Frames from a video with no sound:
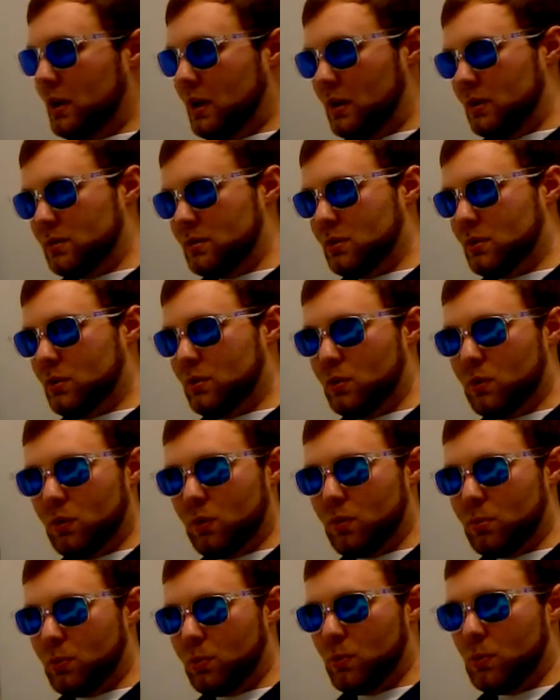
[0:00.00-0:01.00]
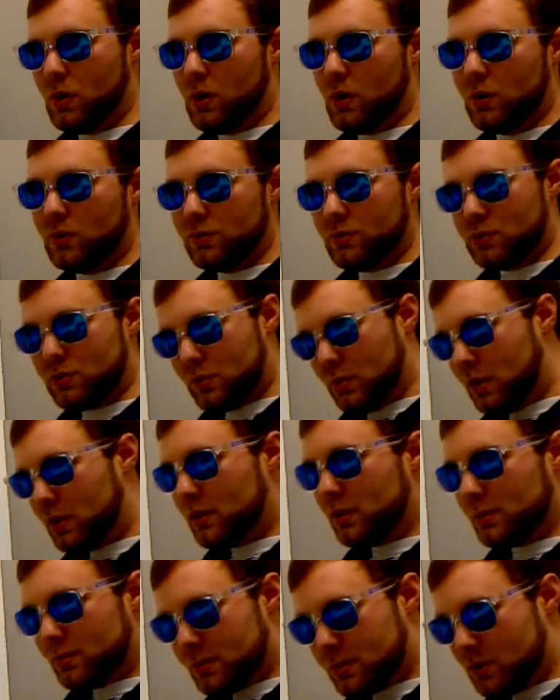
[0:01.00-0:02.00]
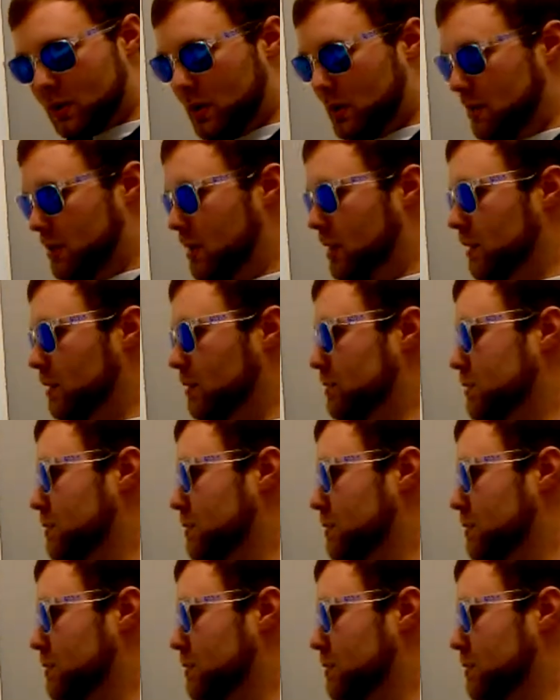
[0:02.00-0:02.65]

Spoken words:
It's a normal wall, straight up, straight down.